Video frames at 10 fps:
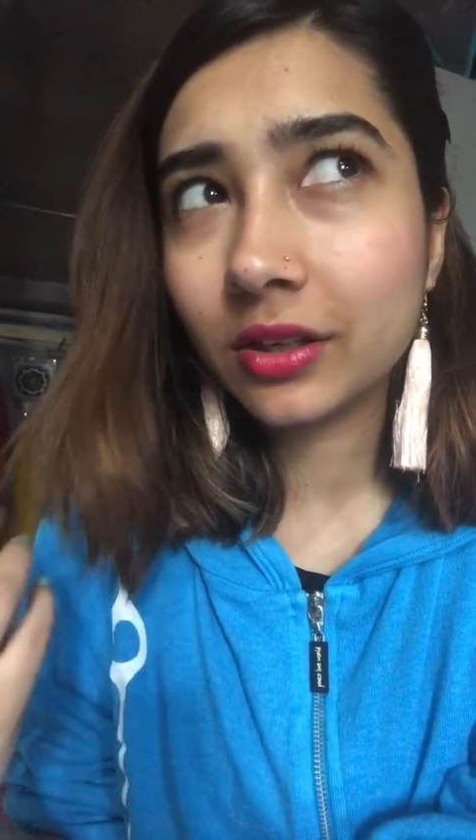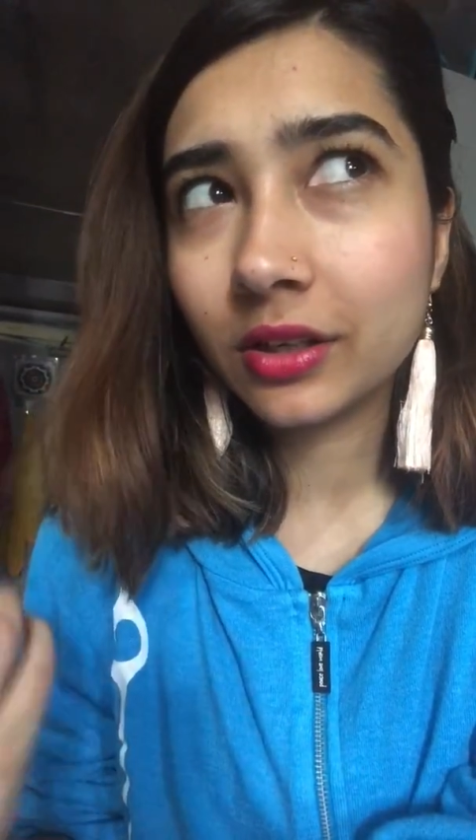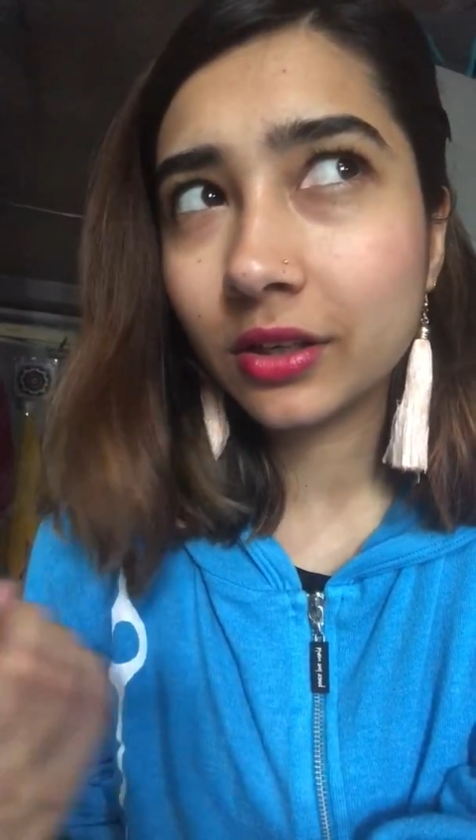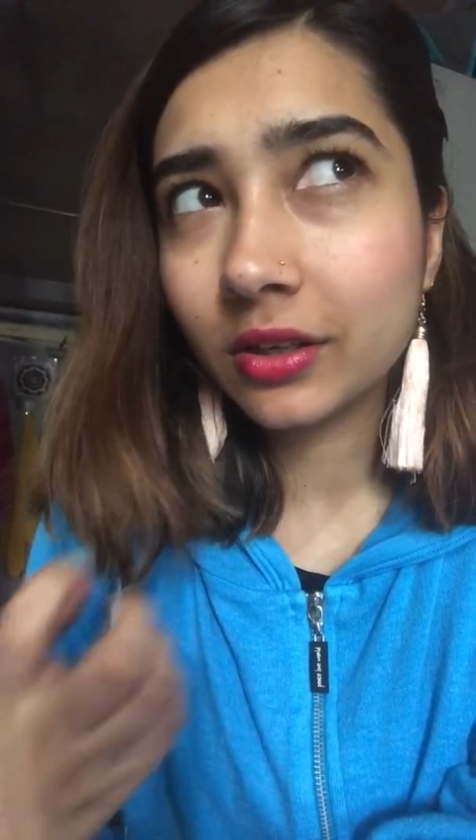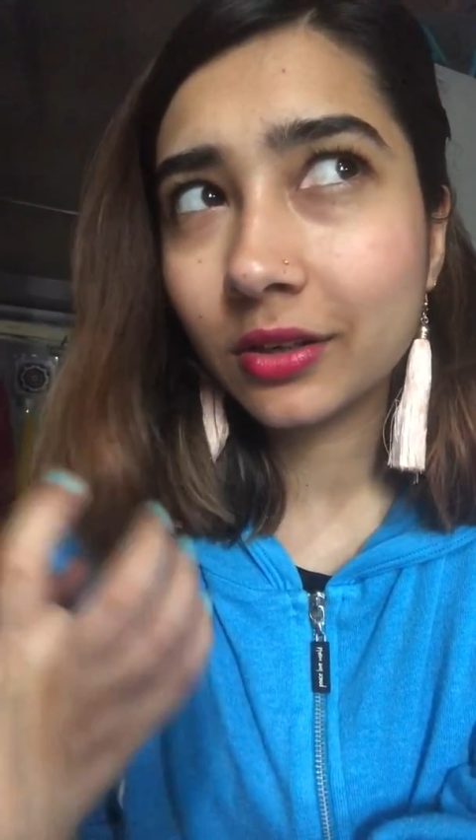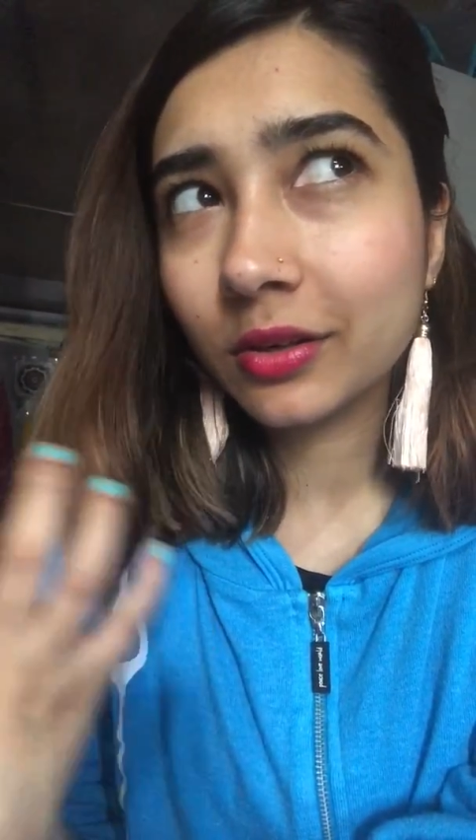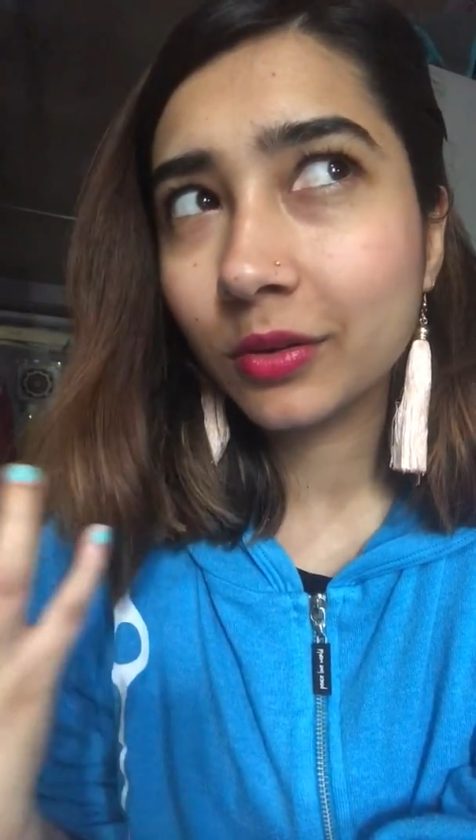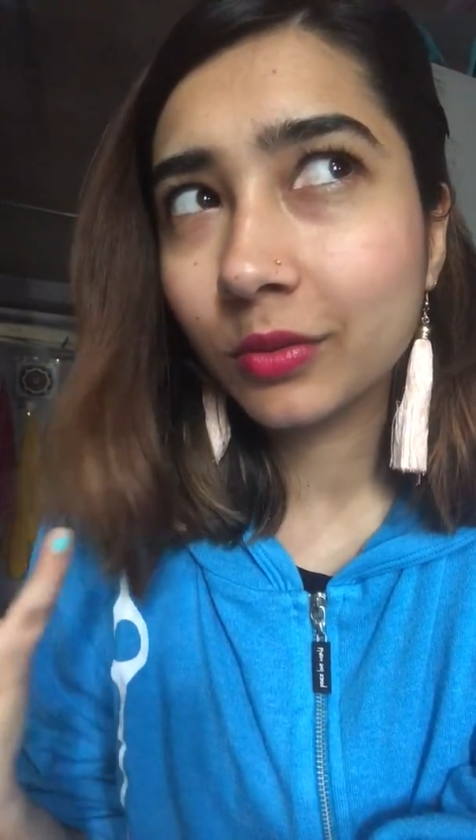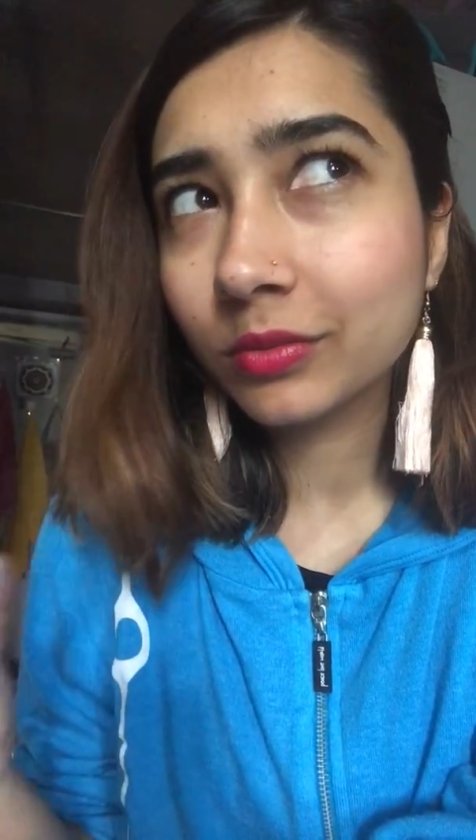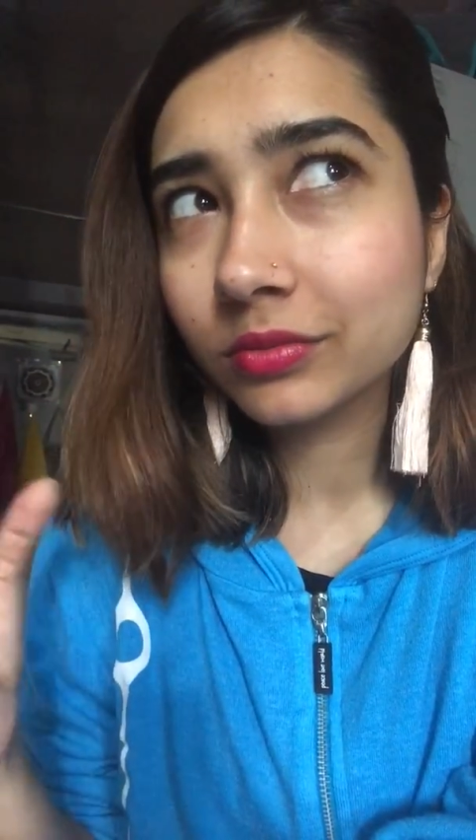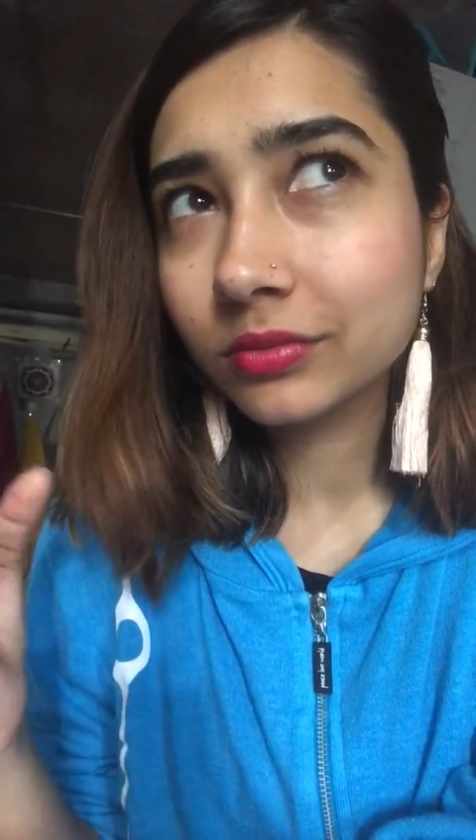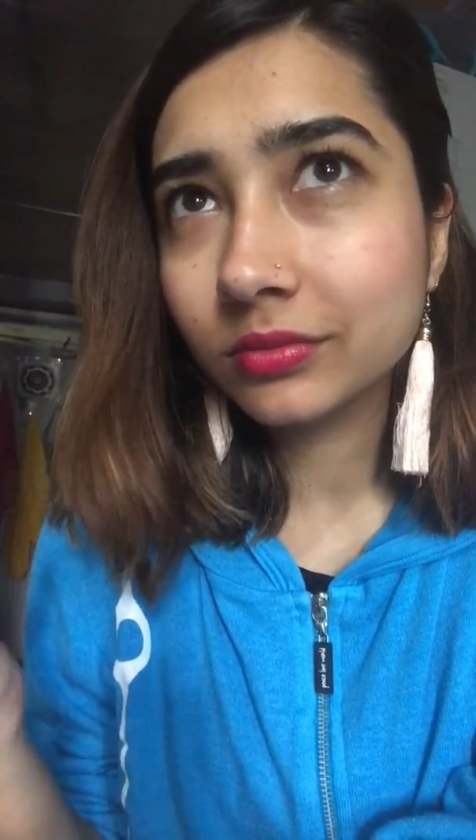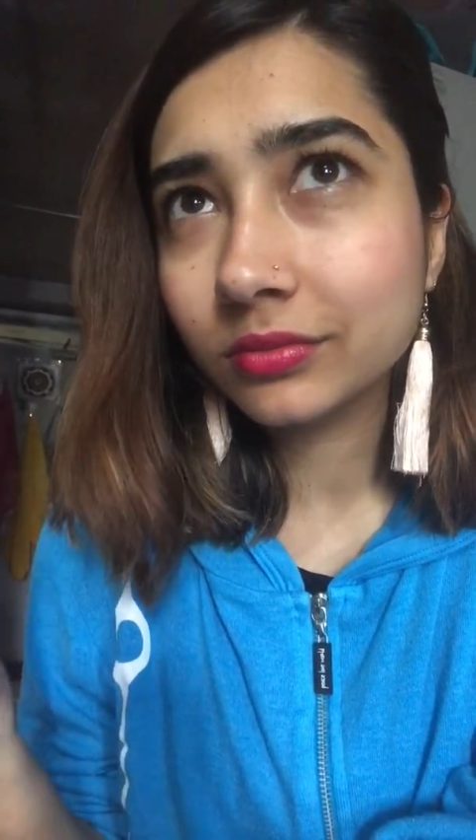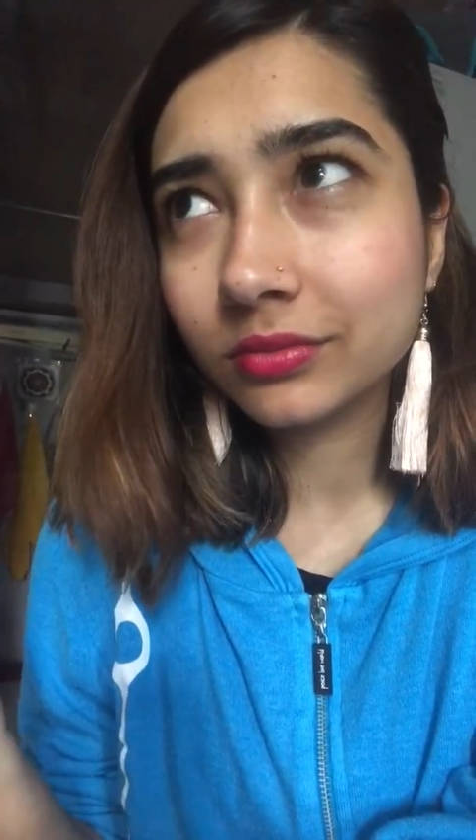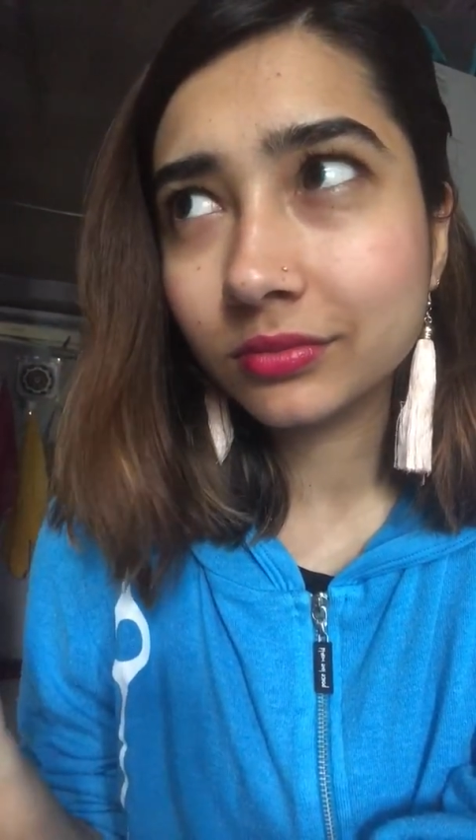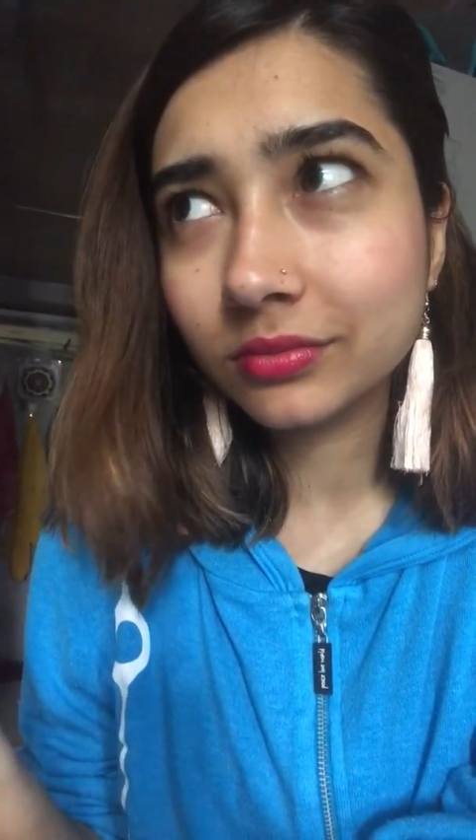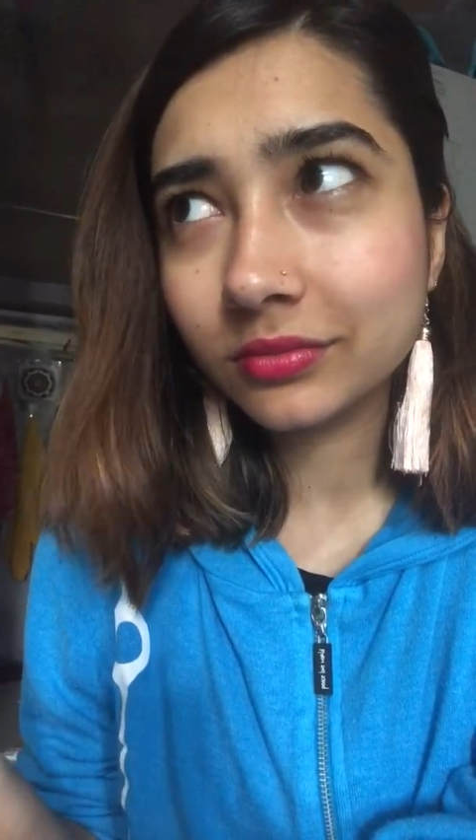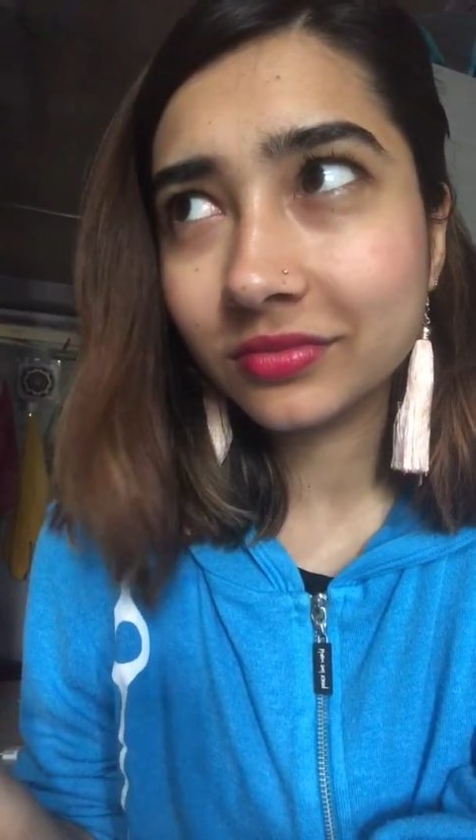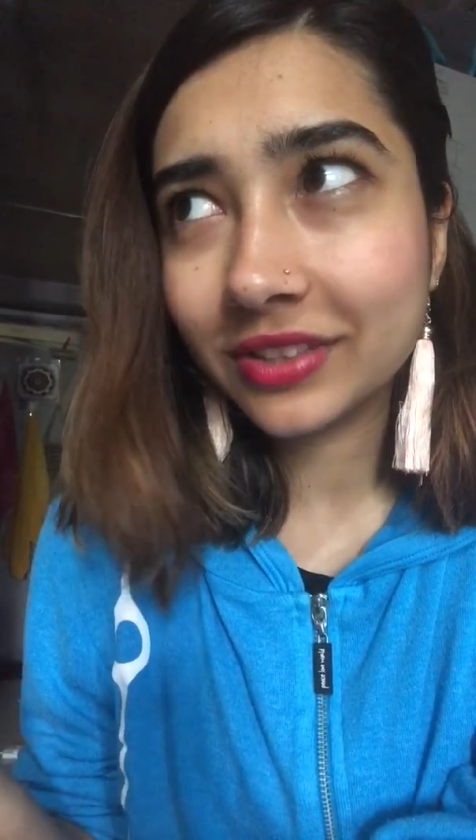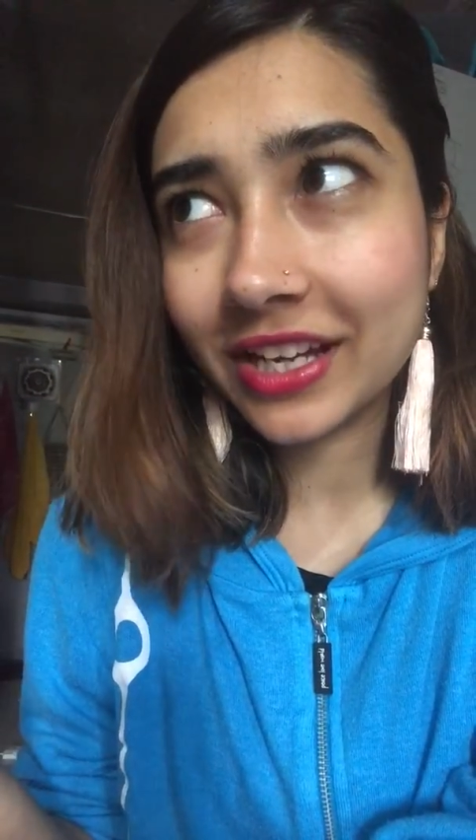uh,
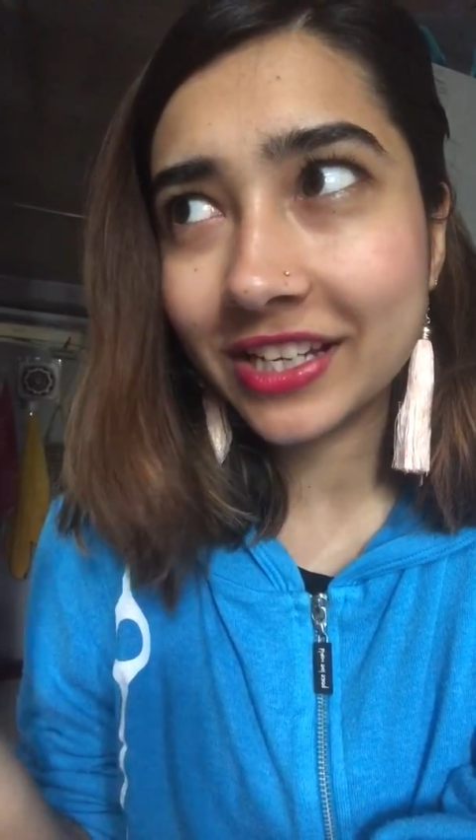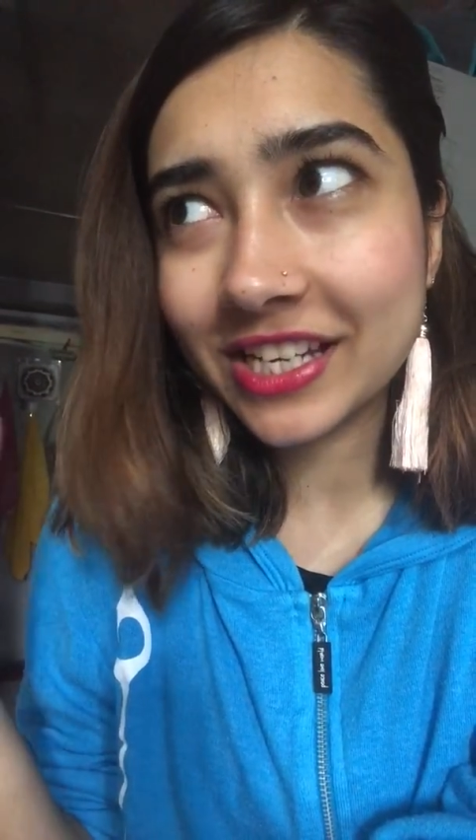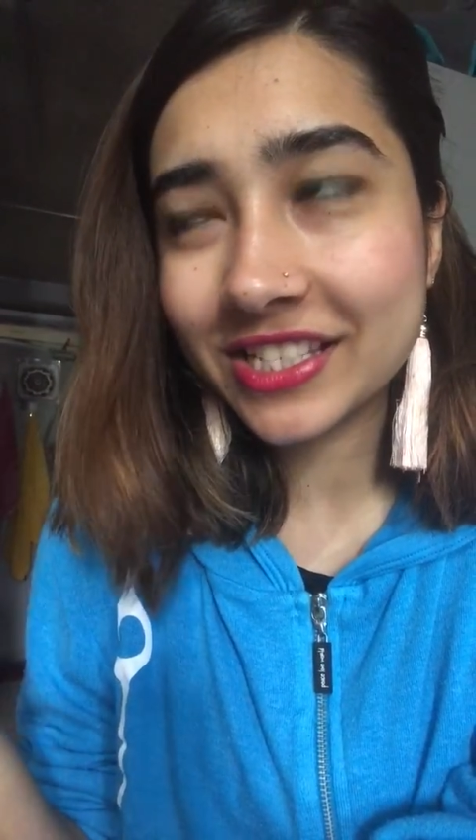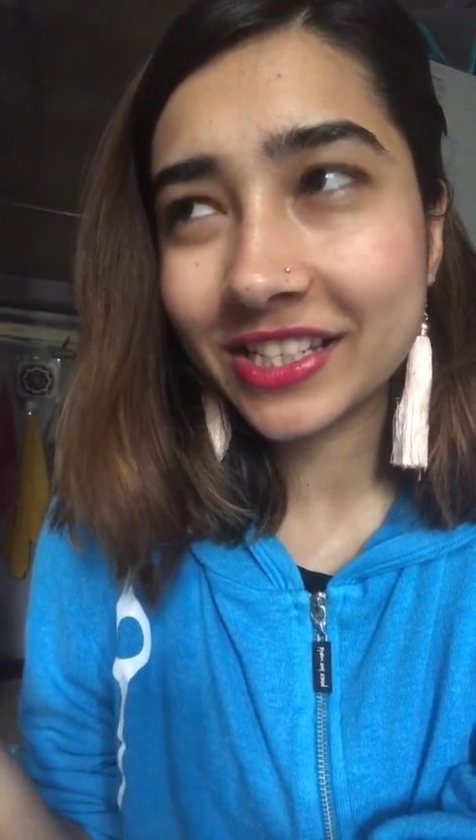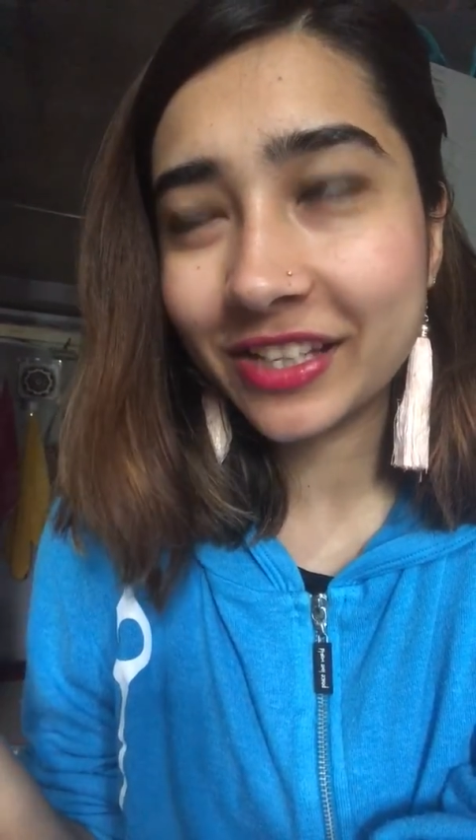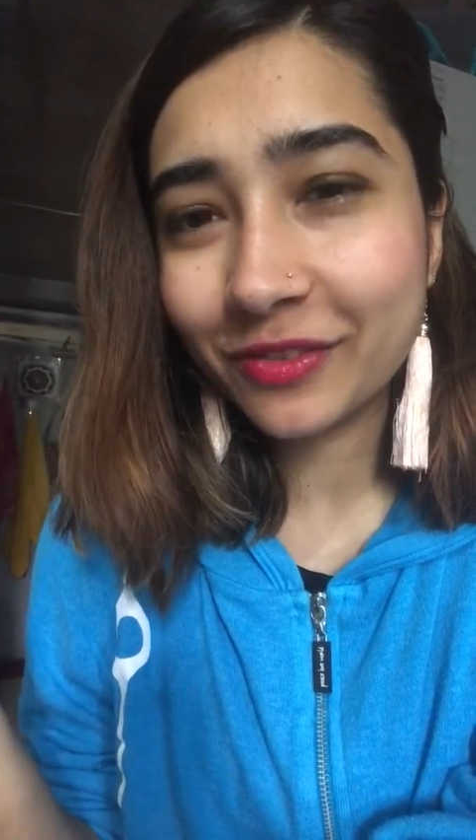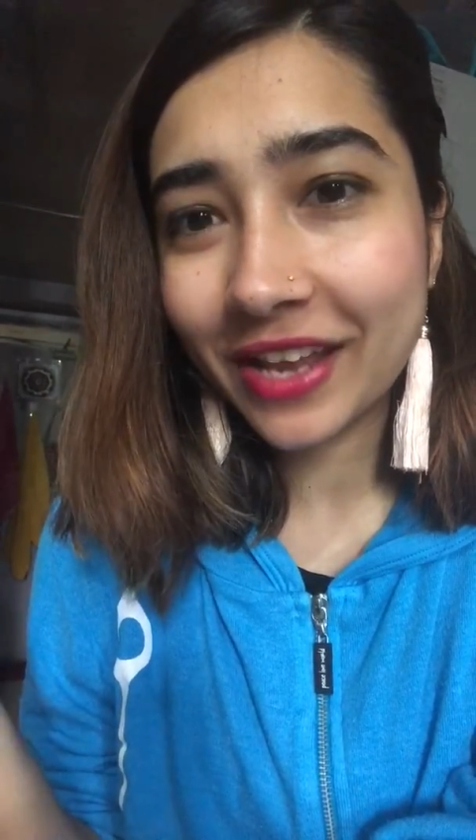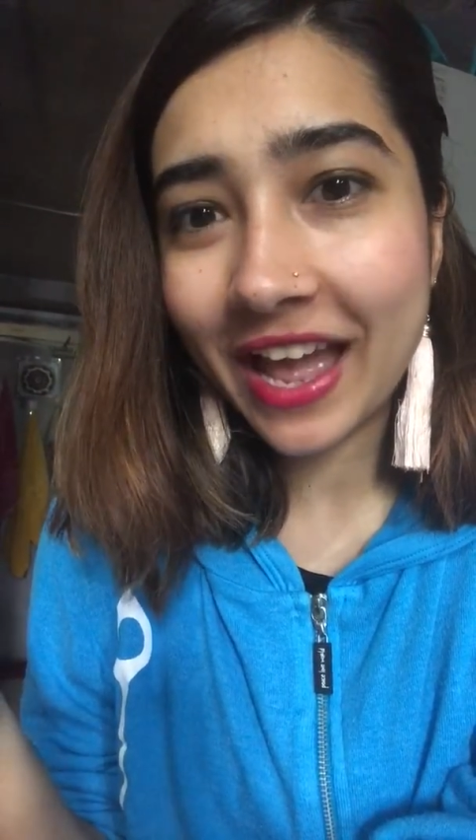does it even